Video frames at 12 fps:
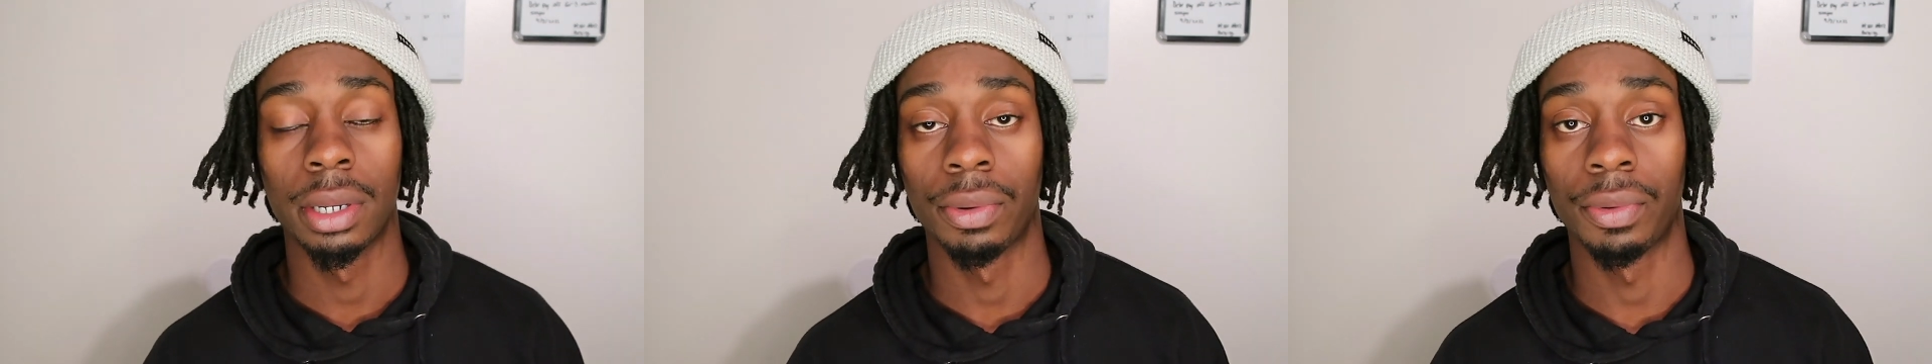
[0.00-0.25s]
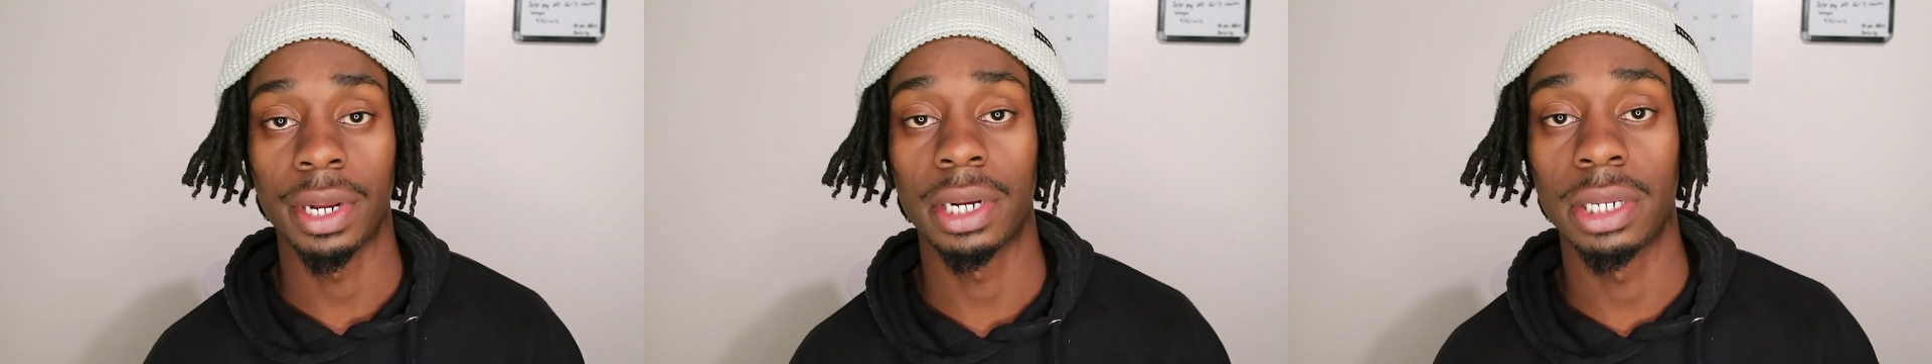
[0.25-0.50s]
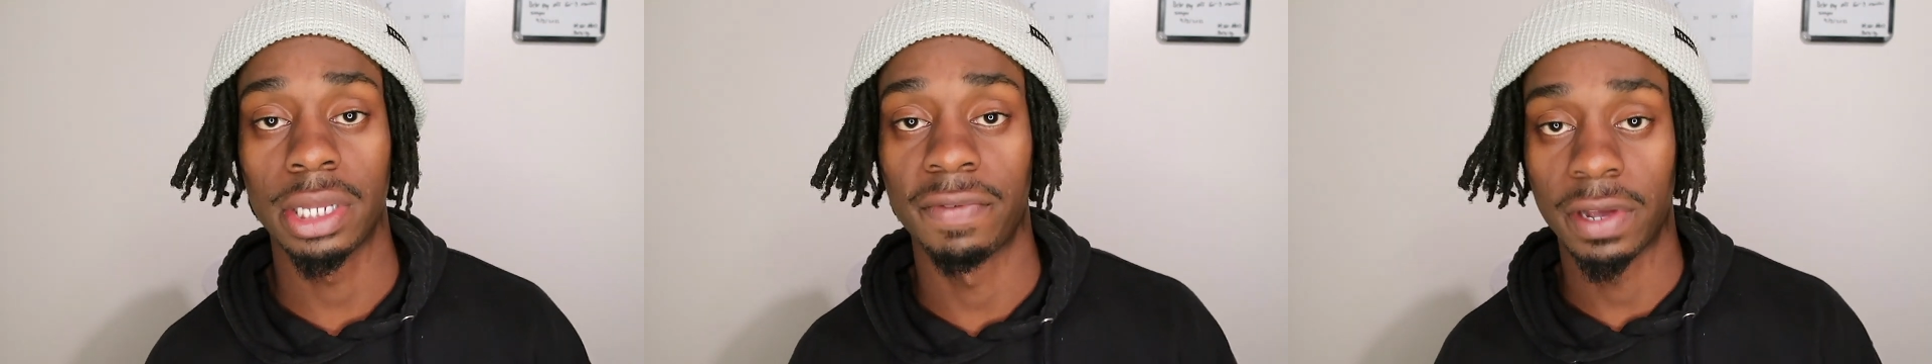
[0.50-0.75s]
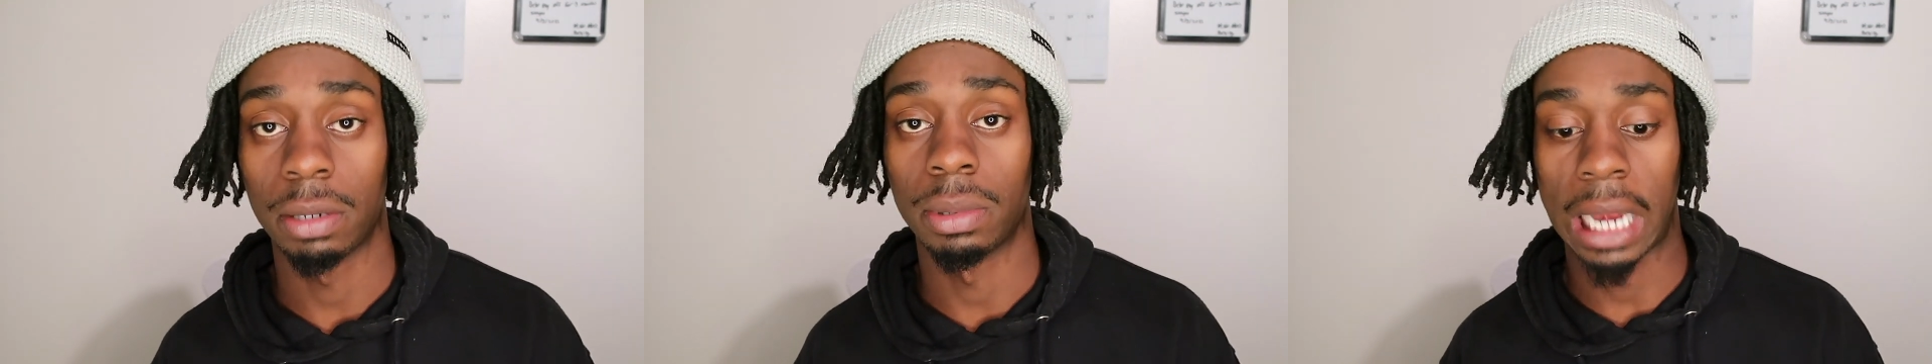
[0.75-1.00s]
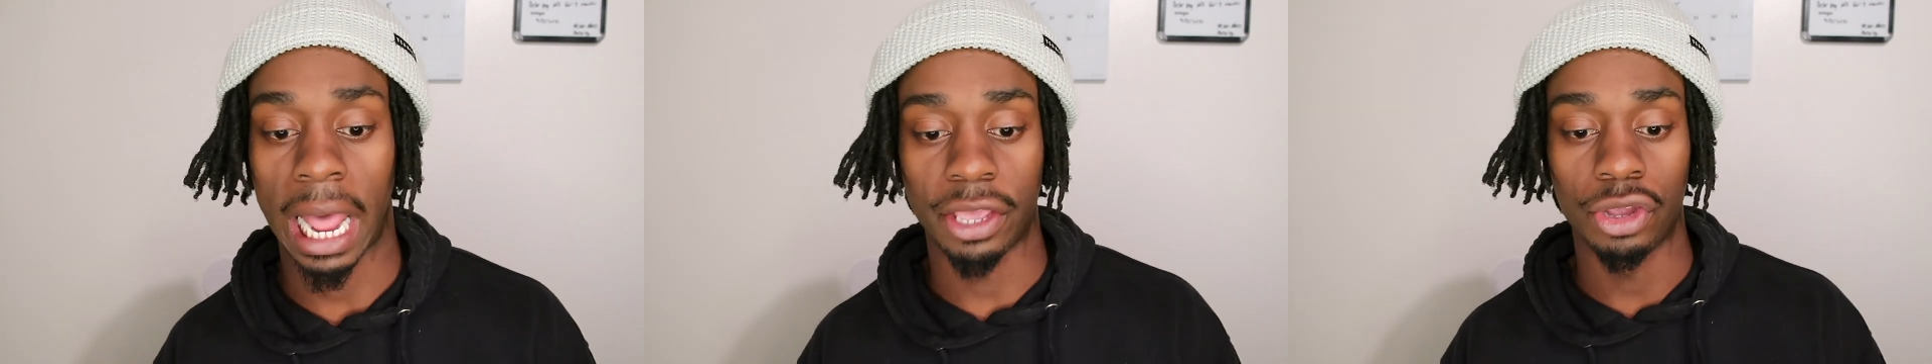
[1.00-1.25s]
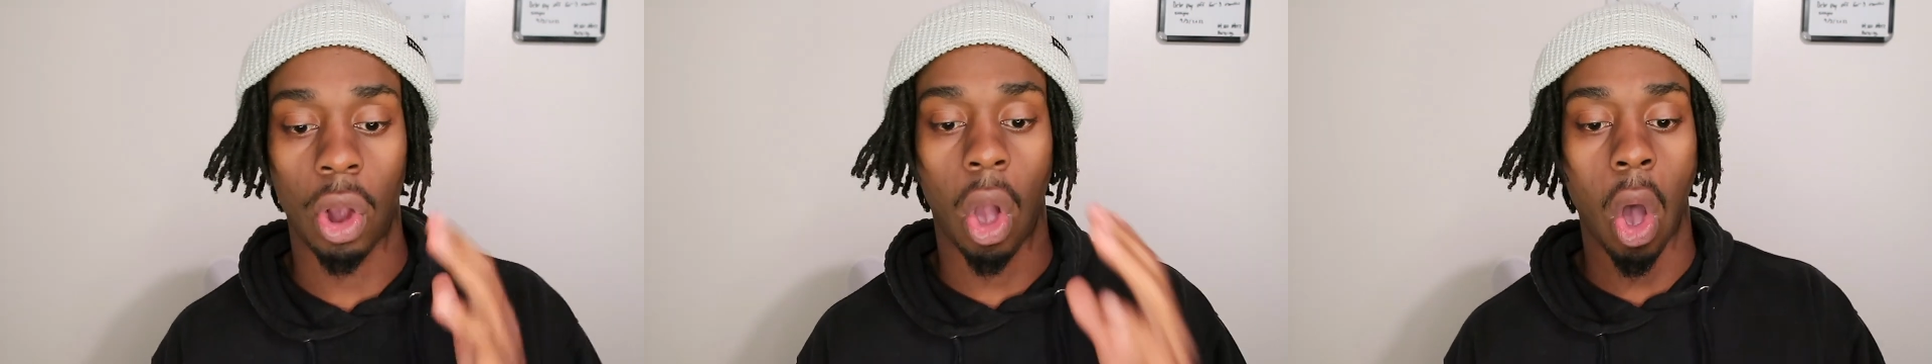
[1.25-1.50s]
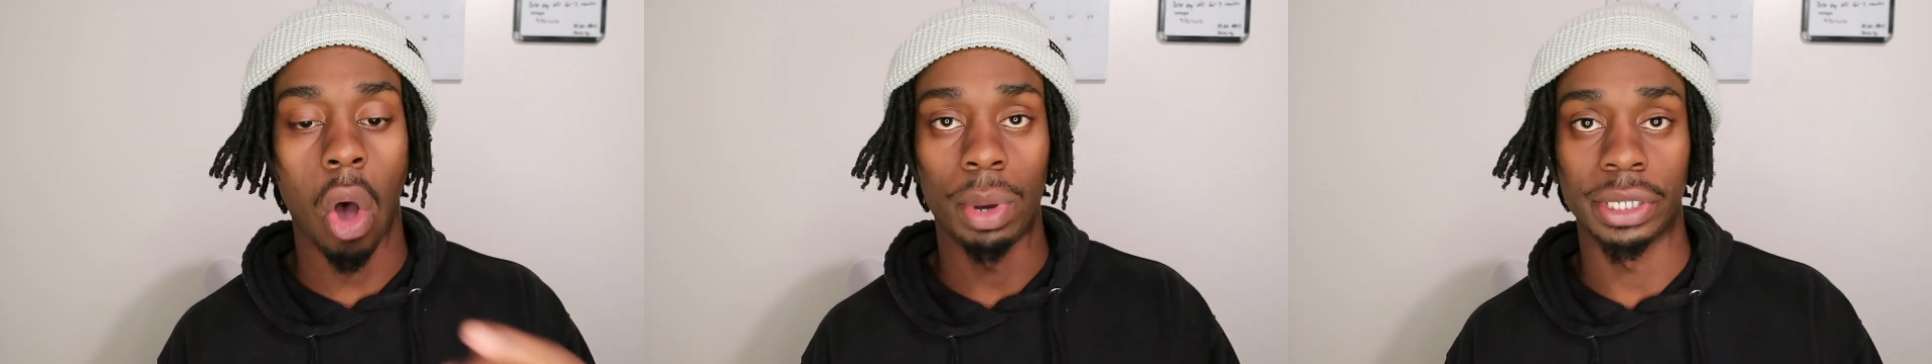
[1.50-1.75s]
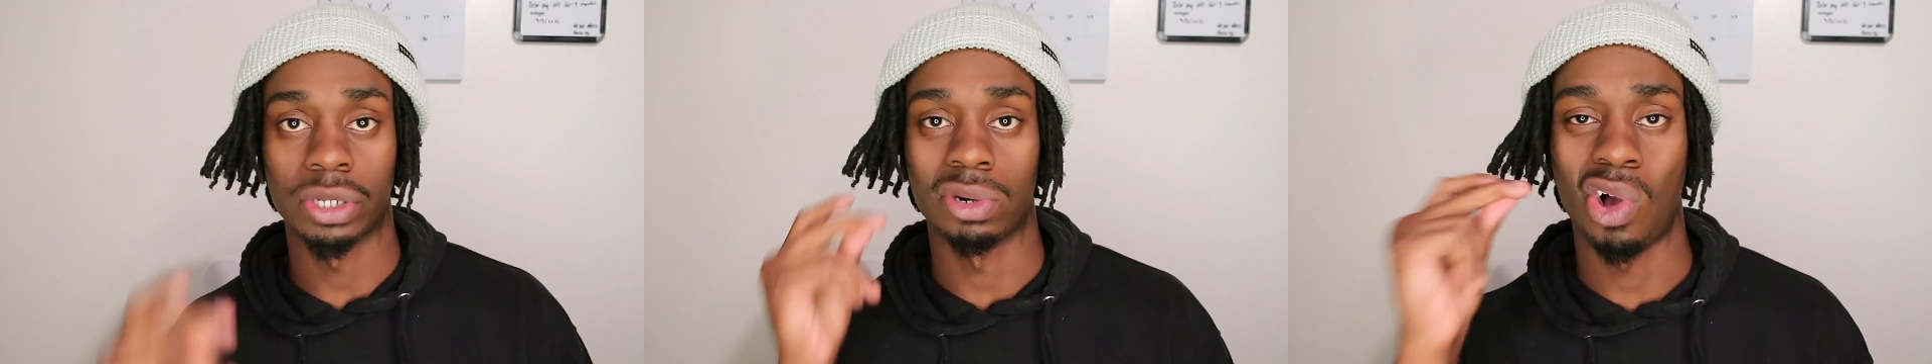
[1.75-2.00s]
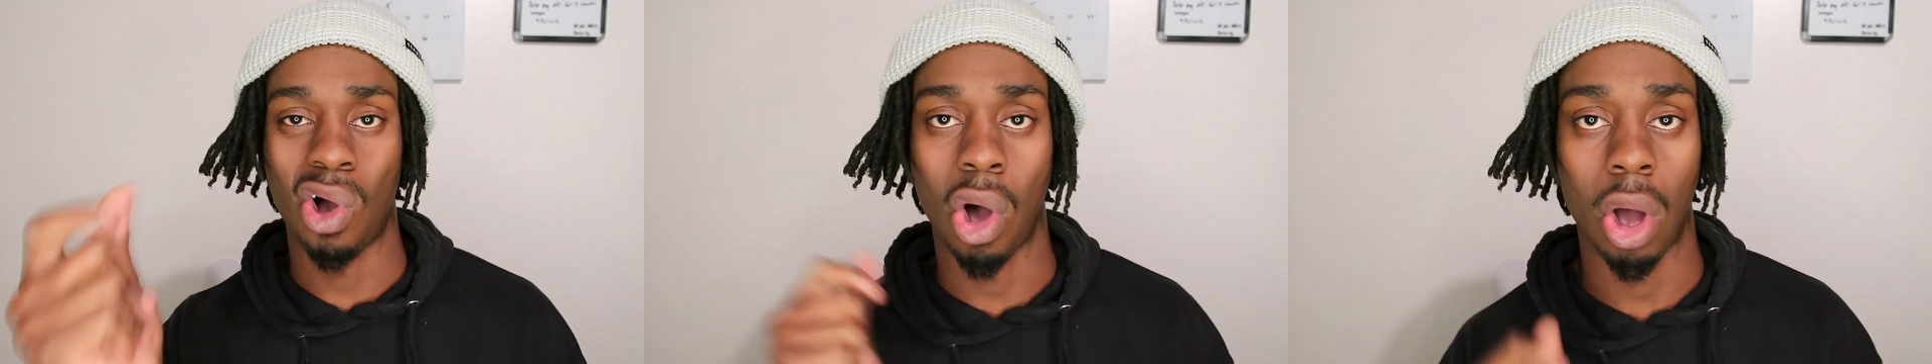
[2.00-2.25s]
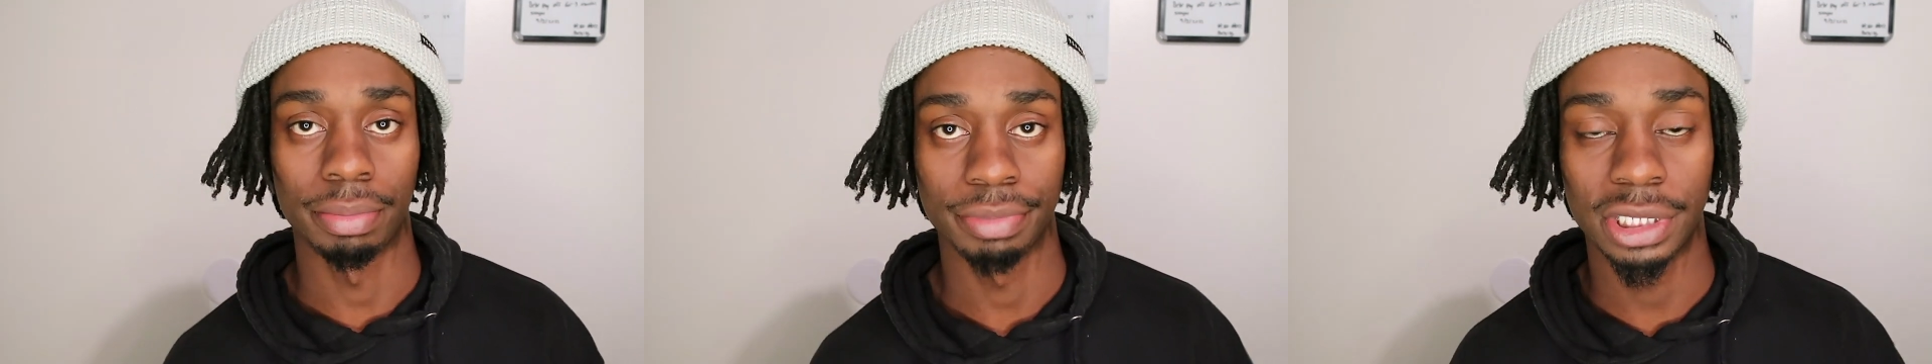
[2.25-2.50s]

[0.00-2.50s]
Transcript: Readily available, like you're always on call.